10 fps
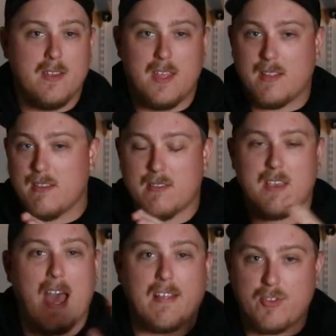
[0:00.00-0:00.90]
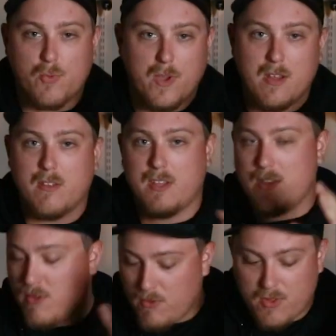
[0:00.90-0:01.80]
take this as you will
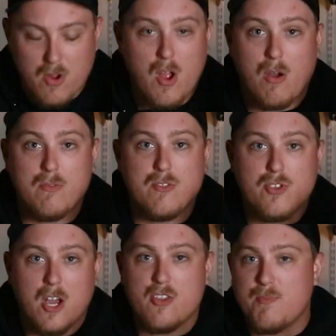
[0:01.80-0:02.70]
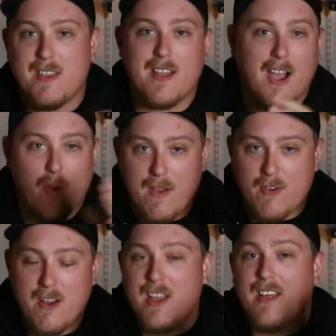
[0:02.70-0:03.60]
and use your own judgment.
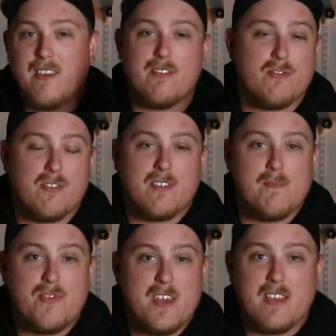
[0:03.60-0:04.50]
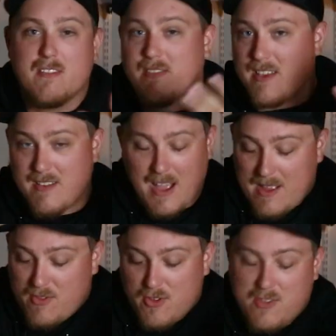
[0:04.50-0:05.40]
However, these are just some things that
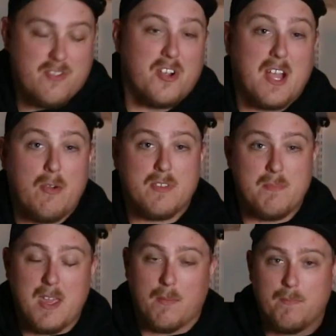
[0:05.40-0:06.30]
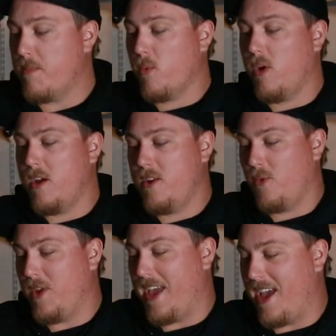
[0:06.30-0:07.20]
just stuck out to me. Number one,
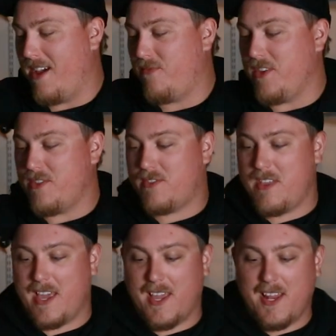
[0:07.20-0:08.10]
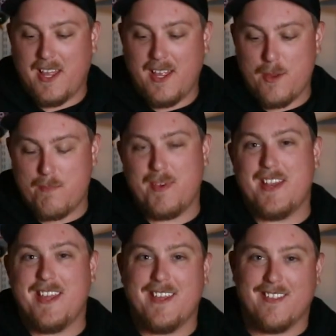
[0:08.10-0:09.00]
we have these itty
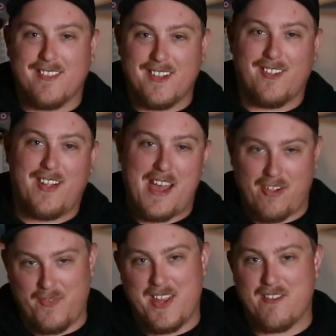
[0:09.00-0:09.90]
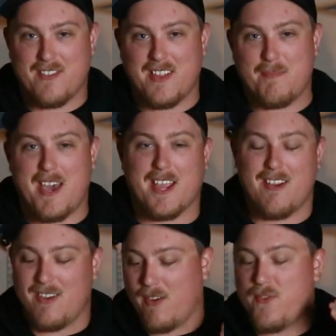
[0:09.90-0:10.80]
bitty little elevators on the back
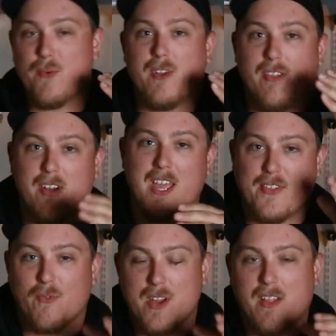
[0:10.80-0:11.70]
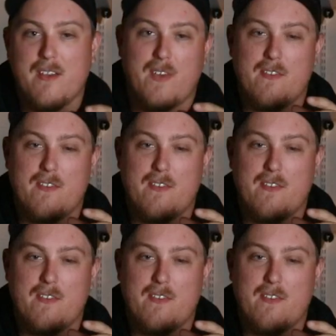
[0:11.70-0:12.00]
here. Now, if you were to look at the real life